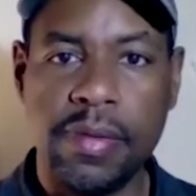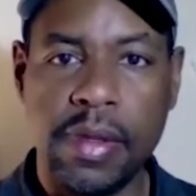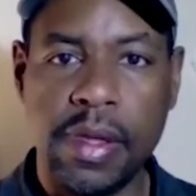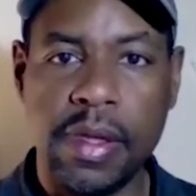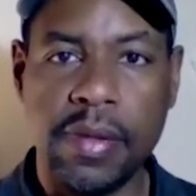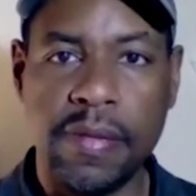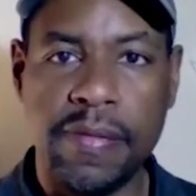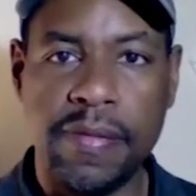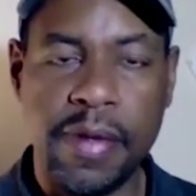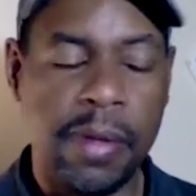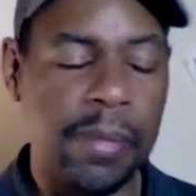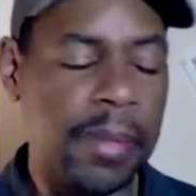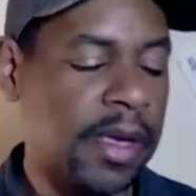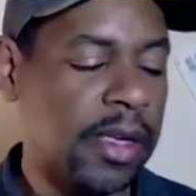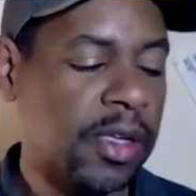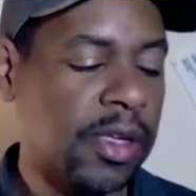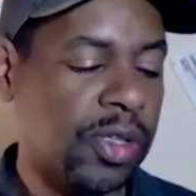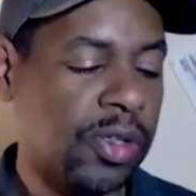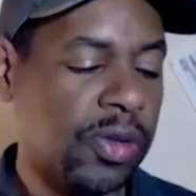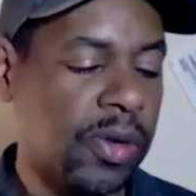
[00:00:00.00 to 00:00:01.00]
the film
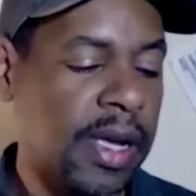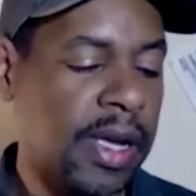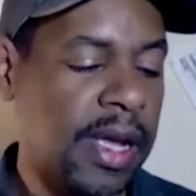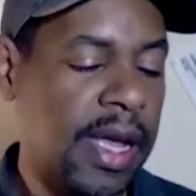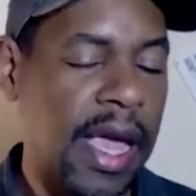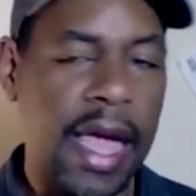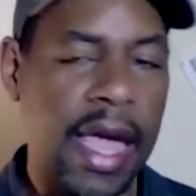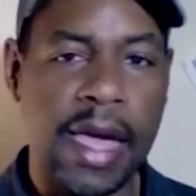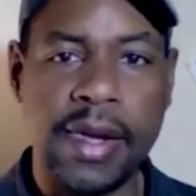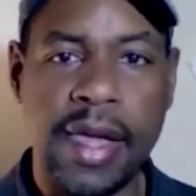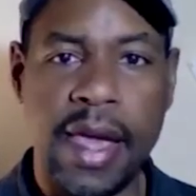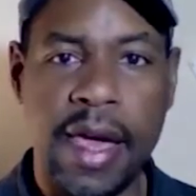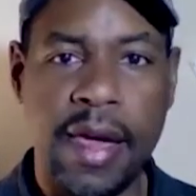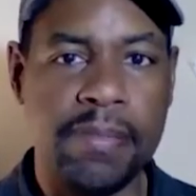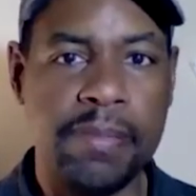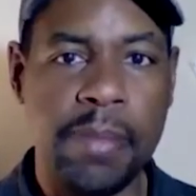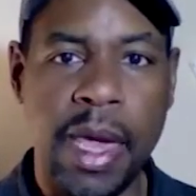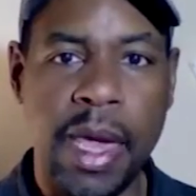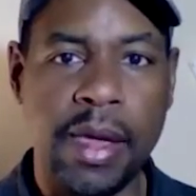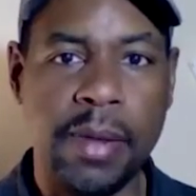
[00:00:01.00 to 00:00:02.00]
industry and
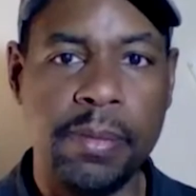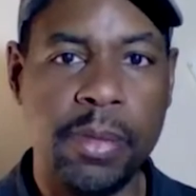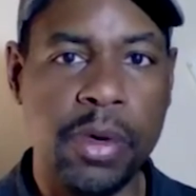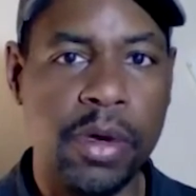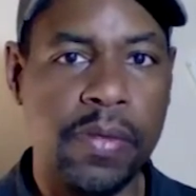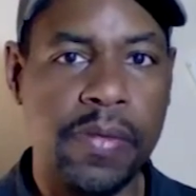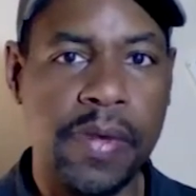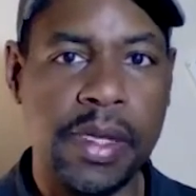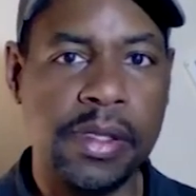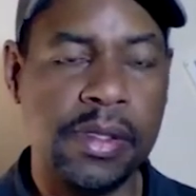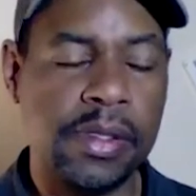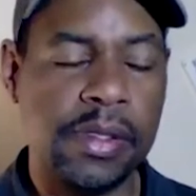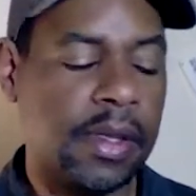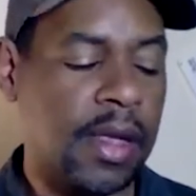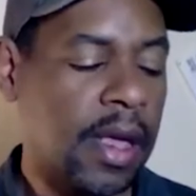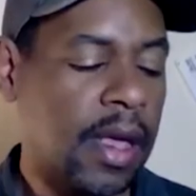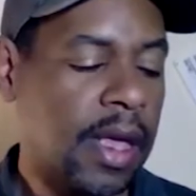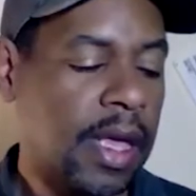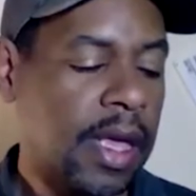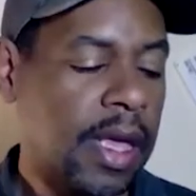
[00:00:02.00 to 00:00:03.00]
have made movies
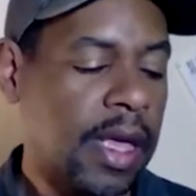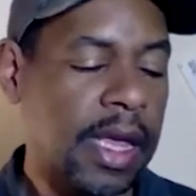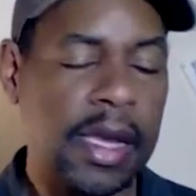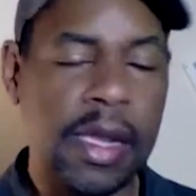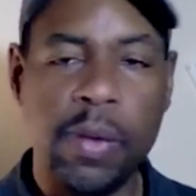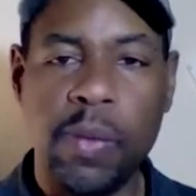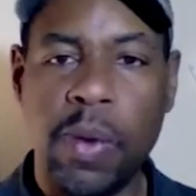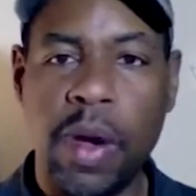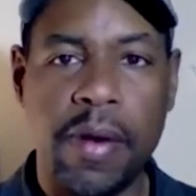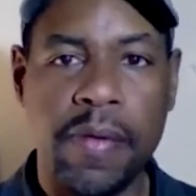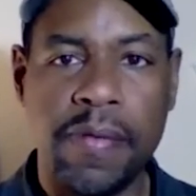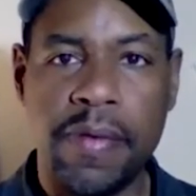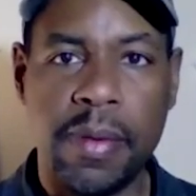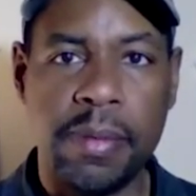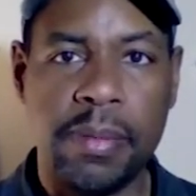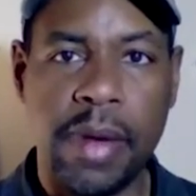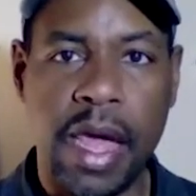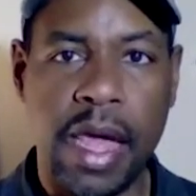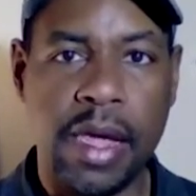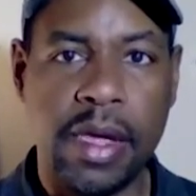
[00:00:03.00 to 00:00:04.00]
anywhere
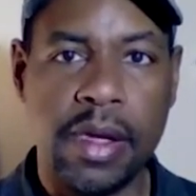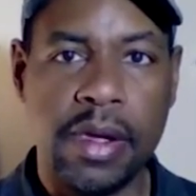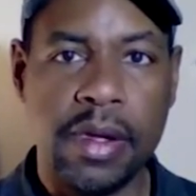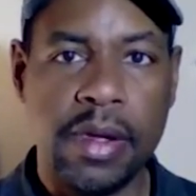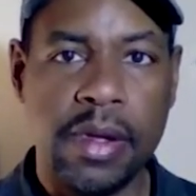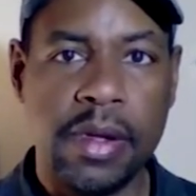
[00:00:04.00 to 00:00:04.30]
from like